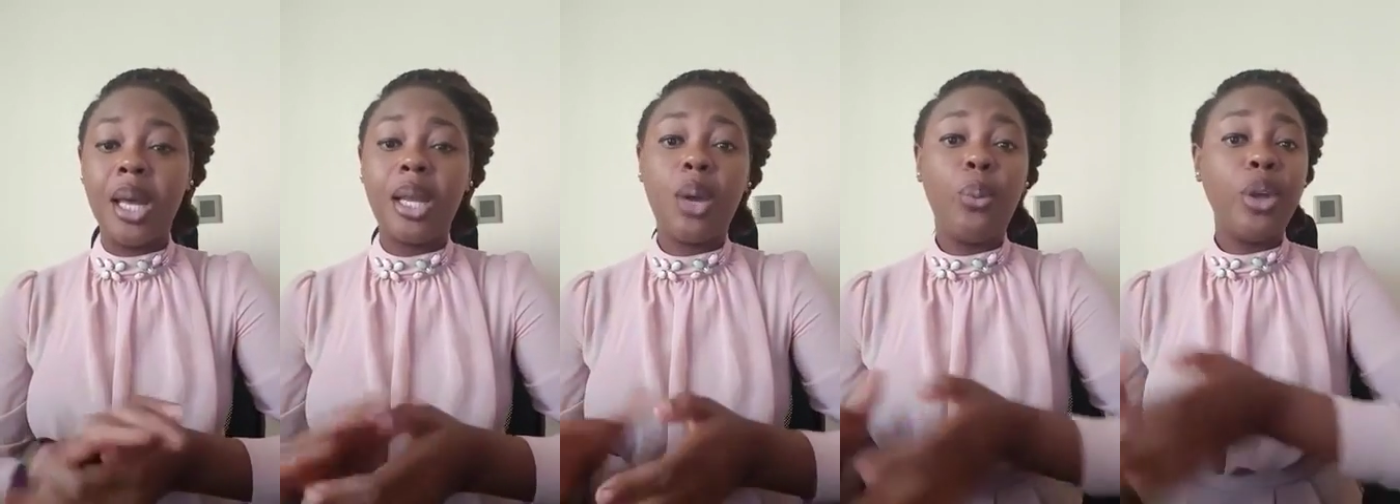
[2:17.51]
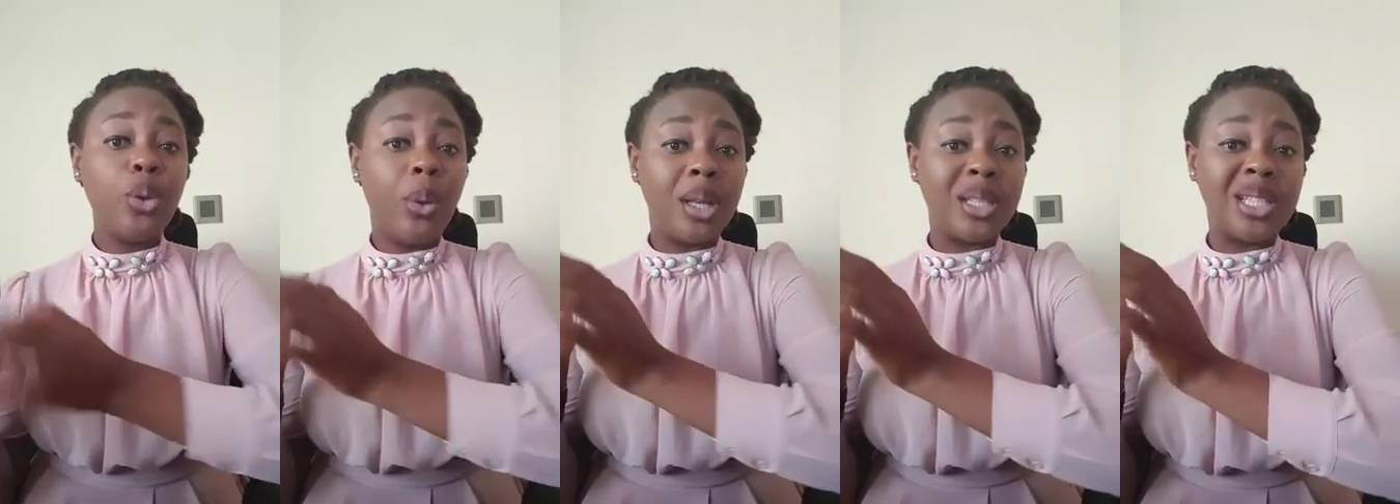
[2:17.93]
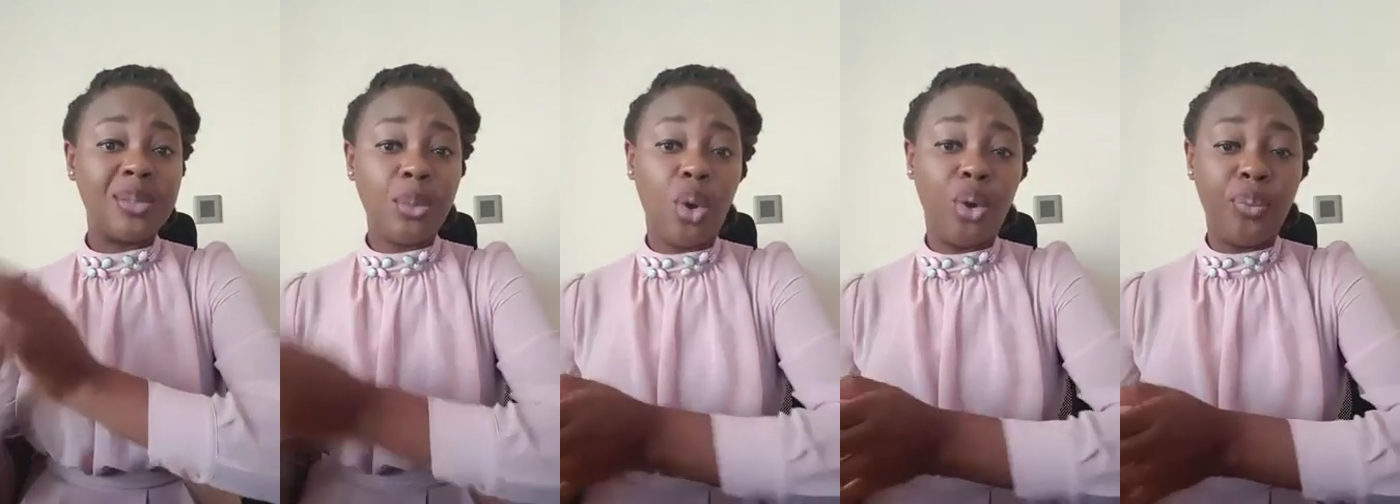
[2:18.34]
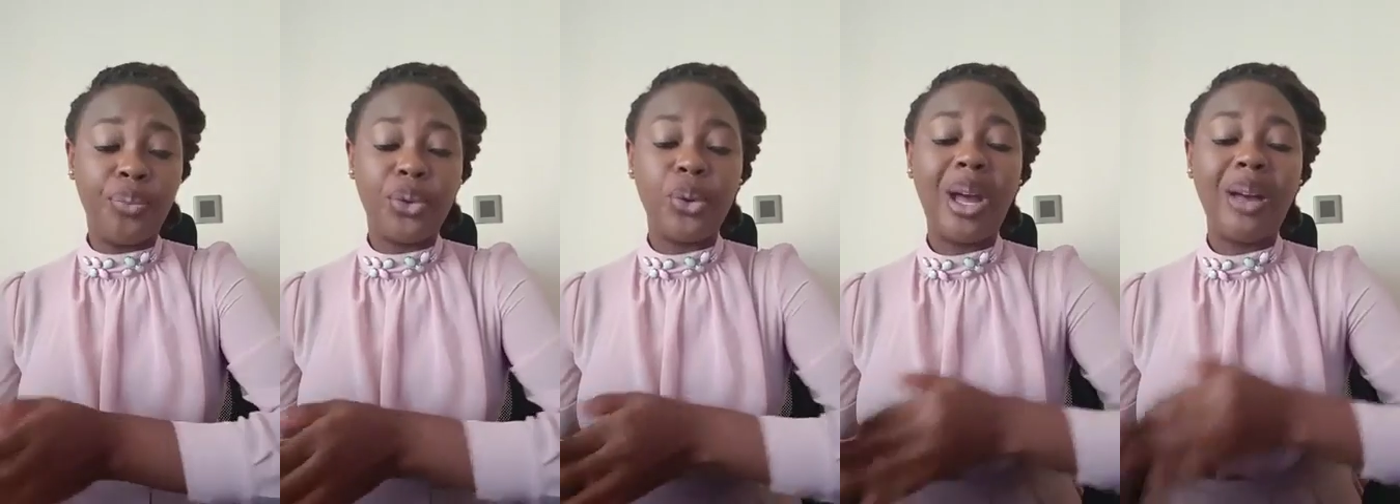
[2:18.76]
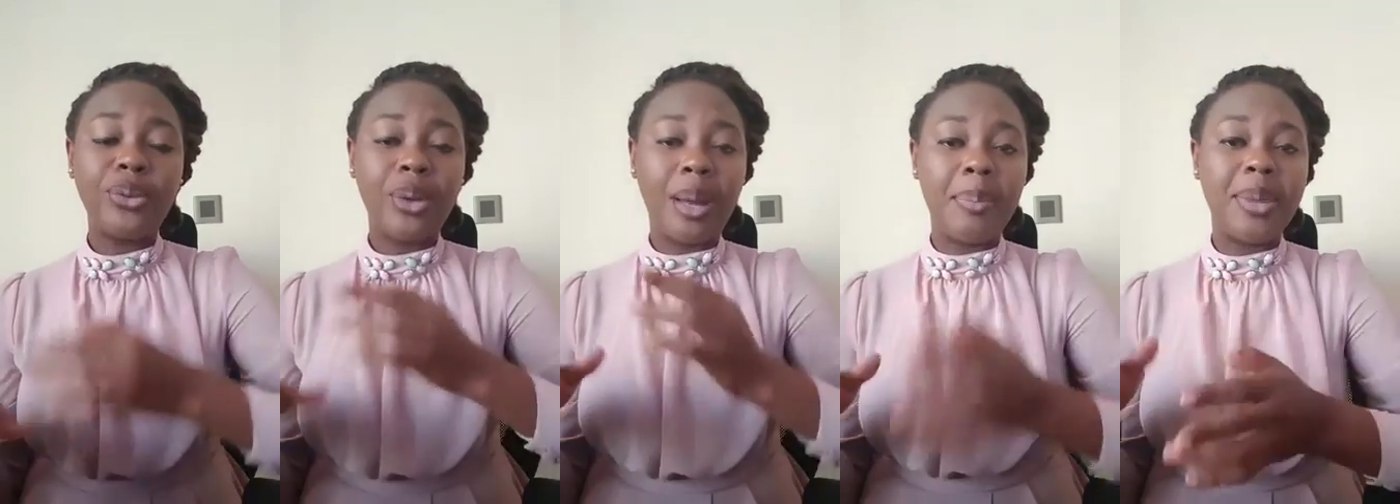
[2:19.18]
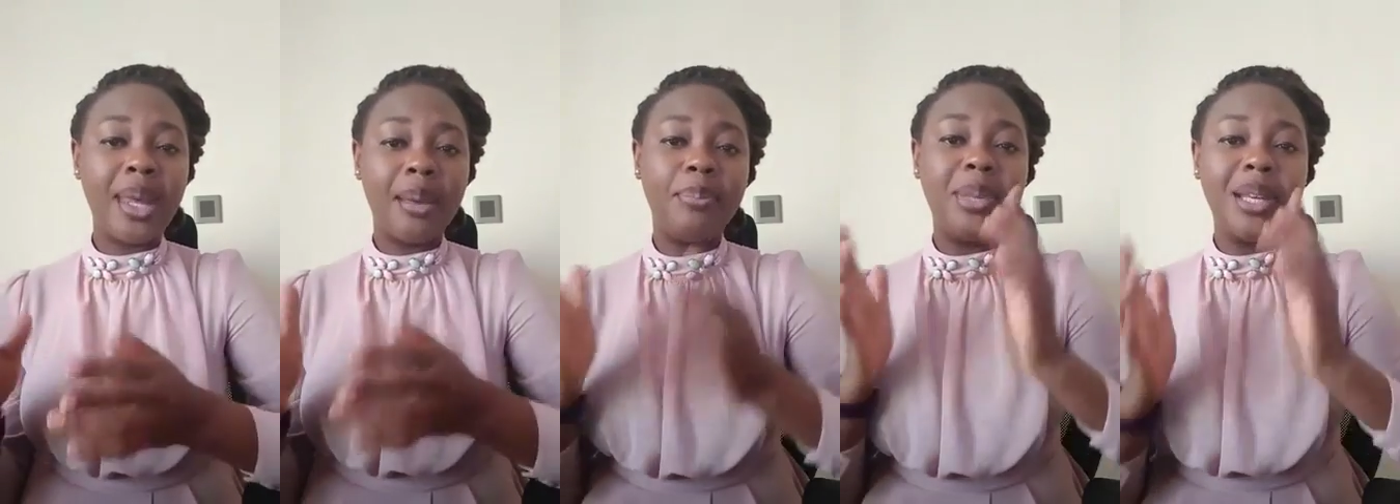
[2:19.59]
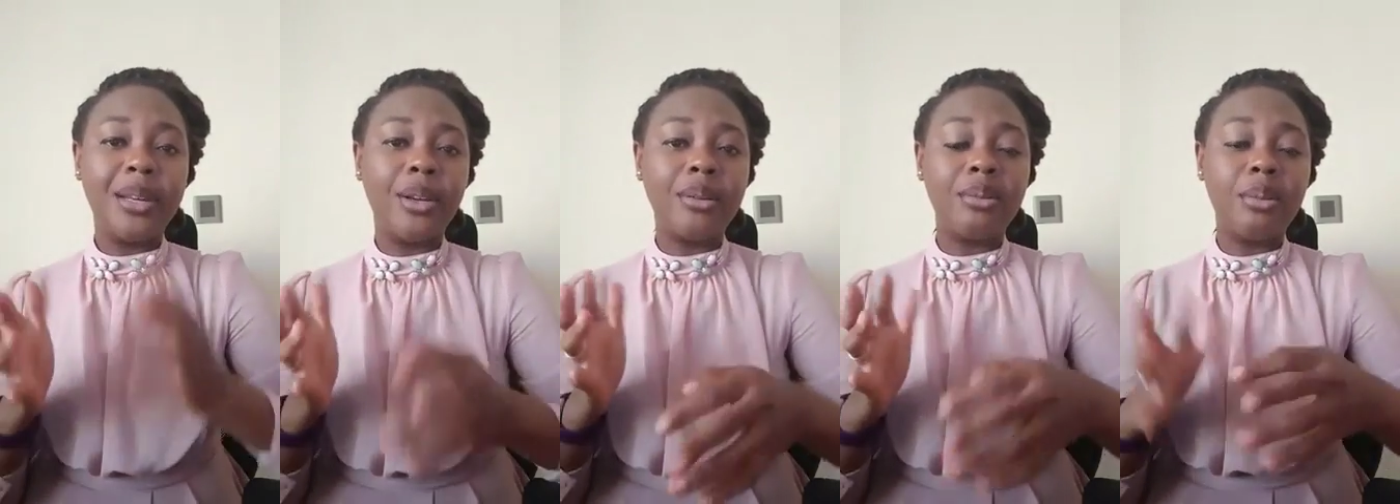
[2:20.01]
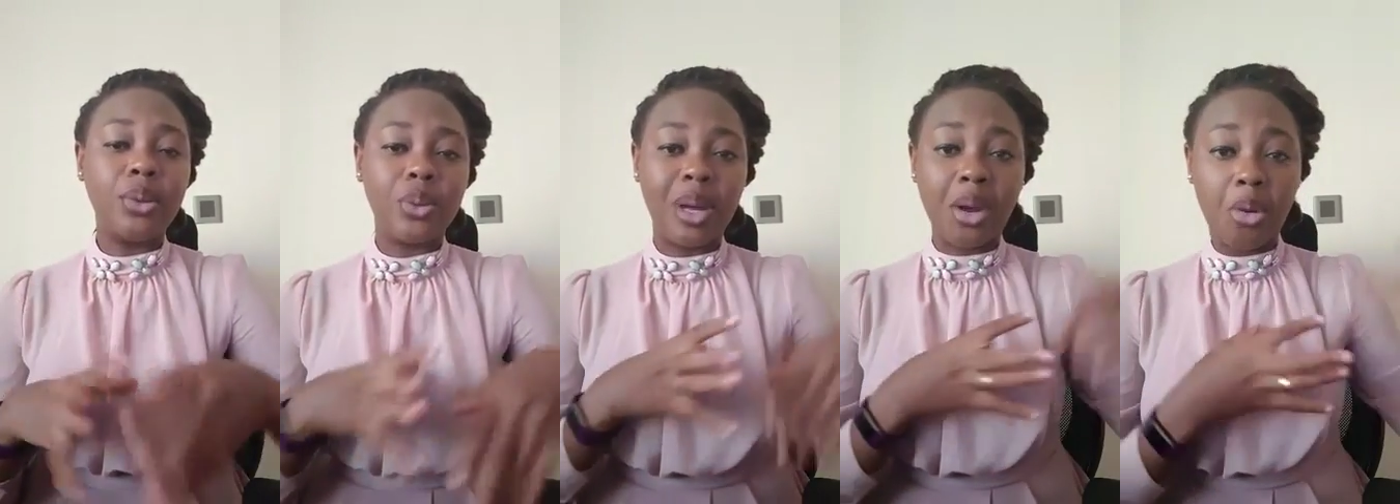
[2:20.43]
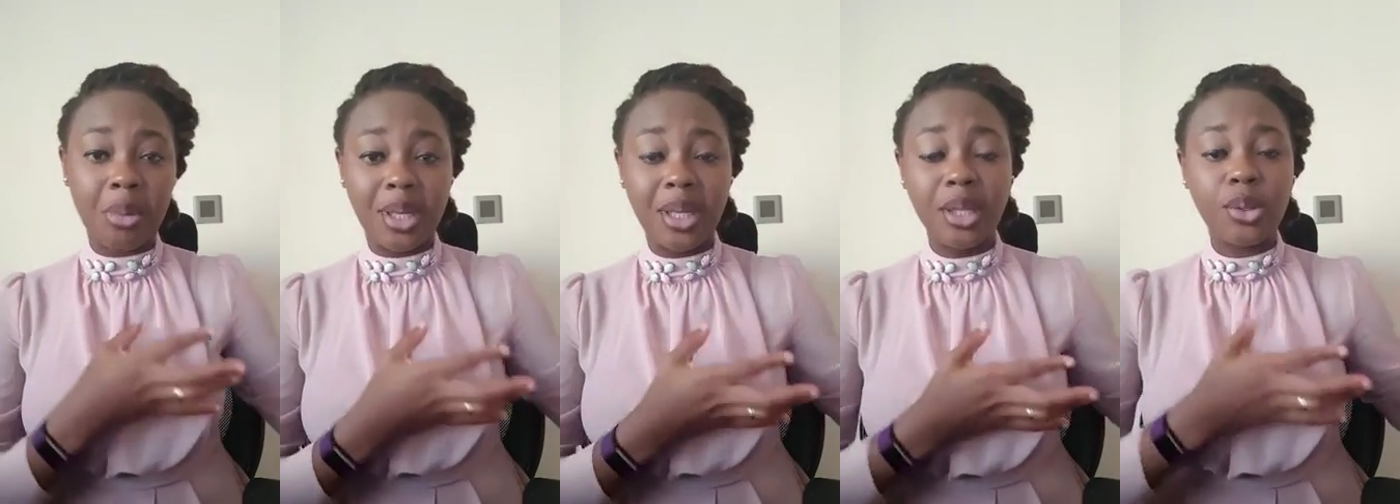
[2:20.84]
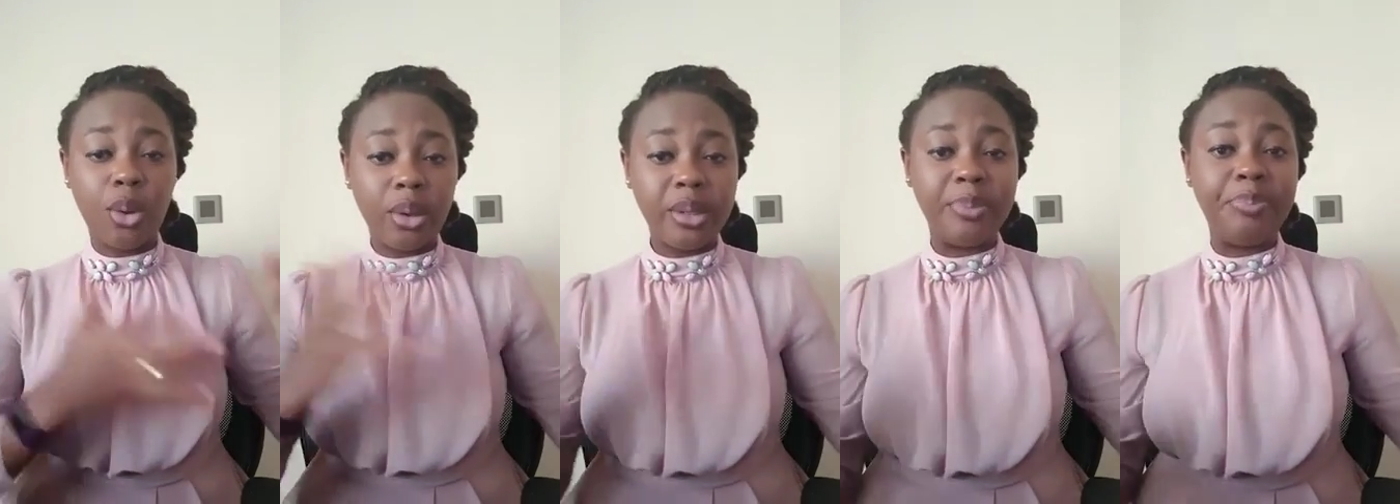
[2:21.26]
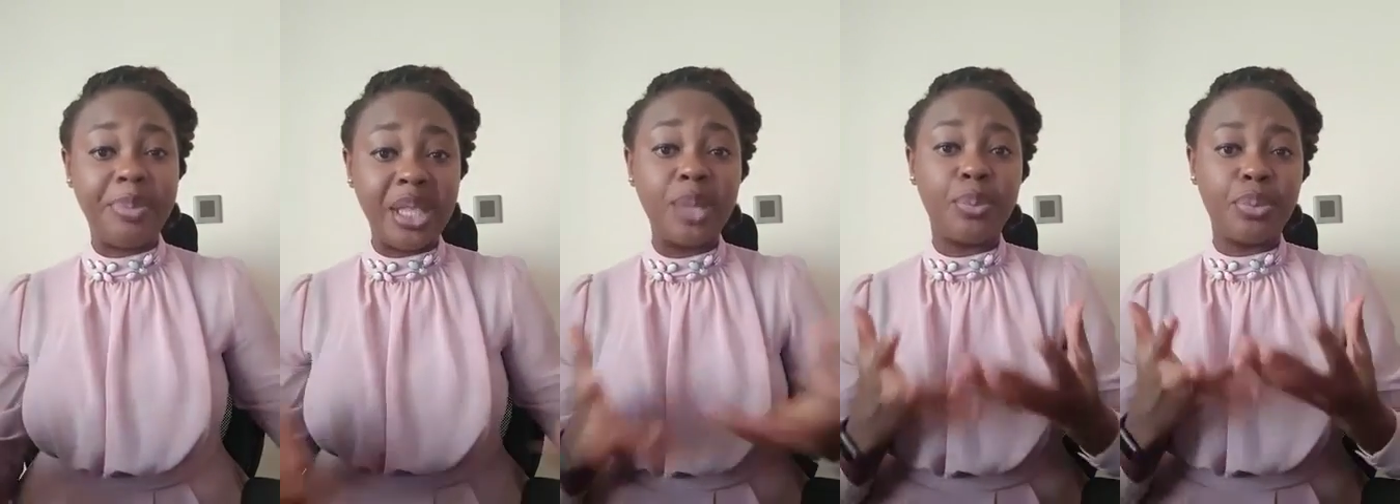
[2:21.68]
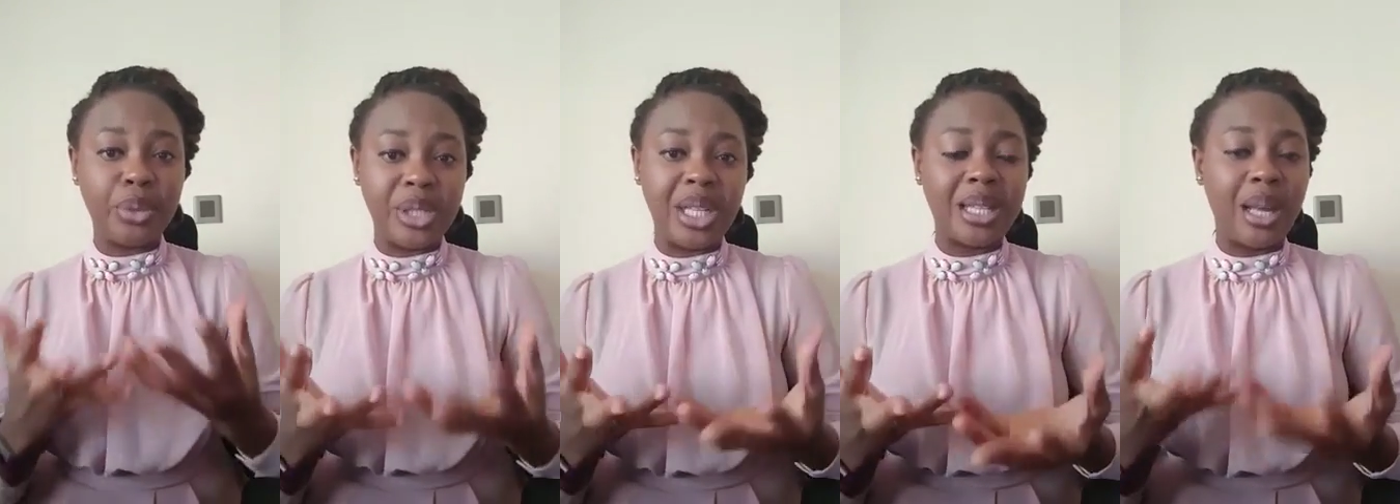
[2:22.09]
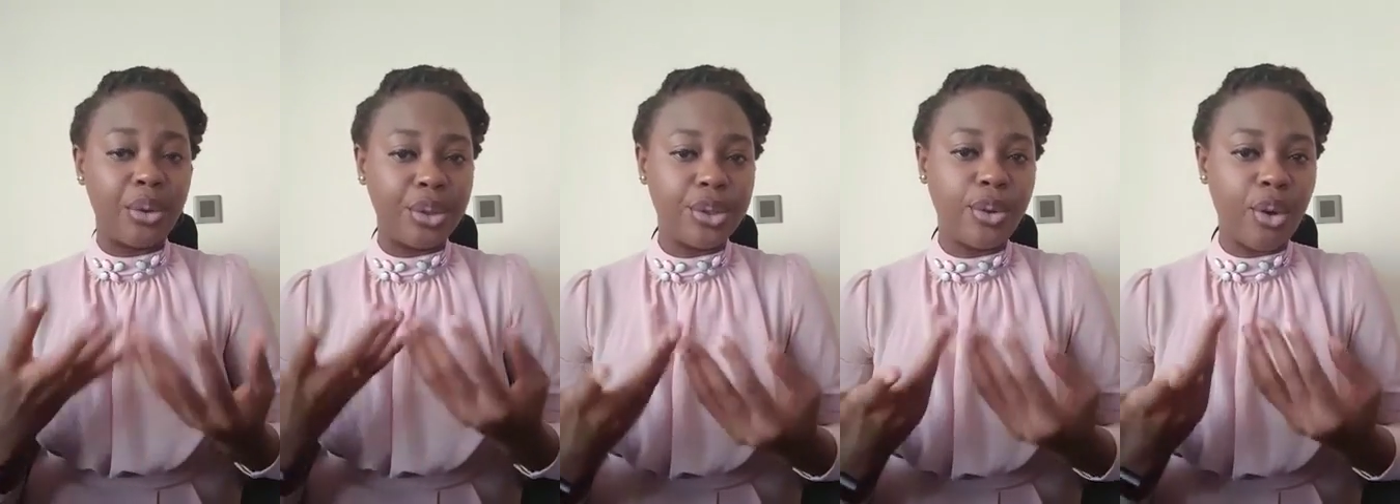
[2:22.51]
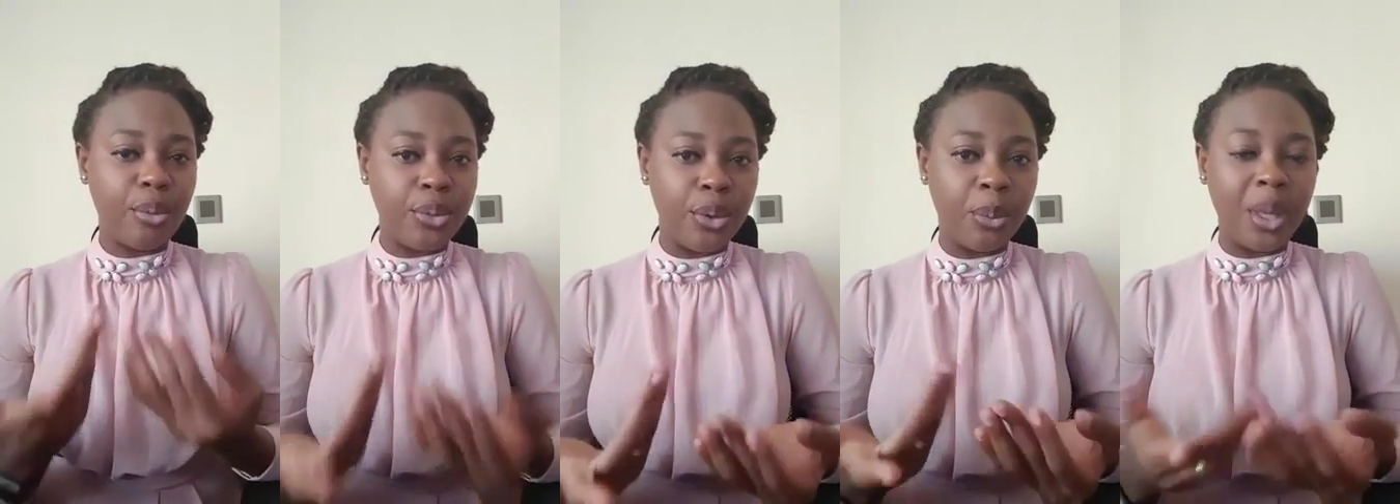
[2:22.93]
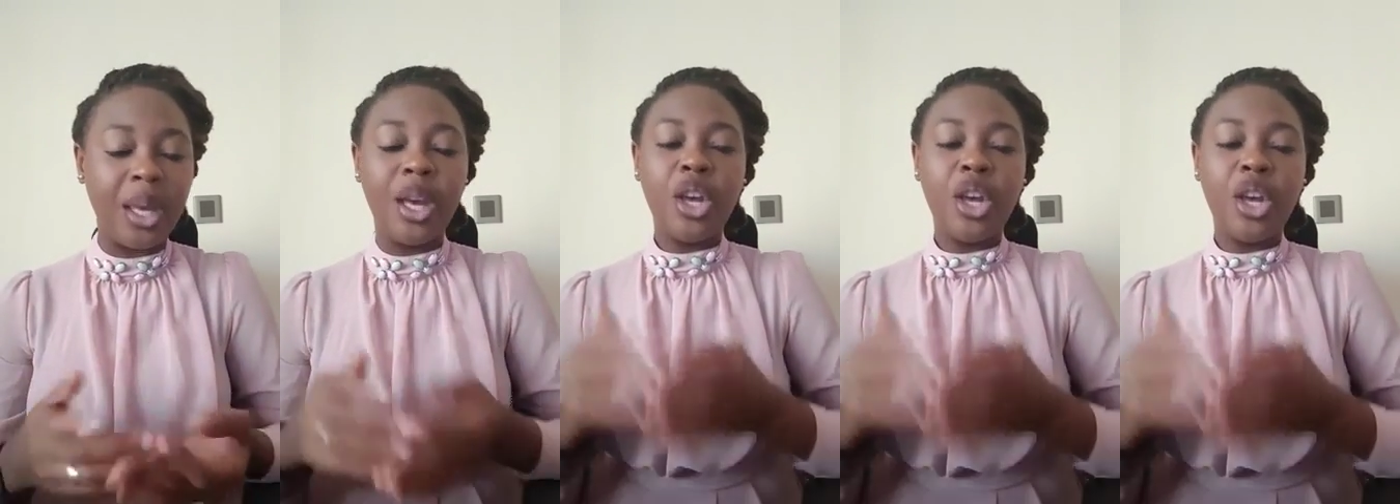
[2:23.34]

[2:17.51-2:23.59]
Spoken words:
Now, when you are small, you have to appear big enough to be able to accommodate all the big projects that are going to come your way.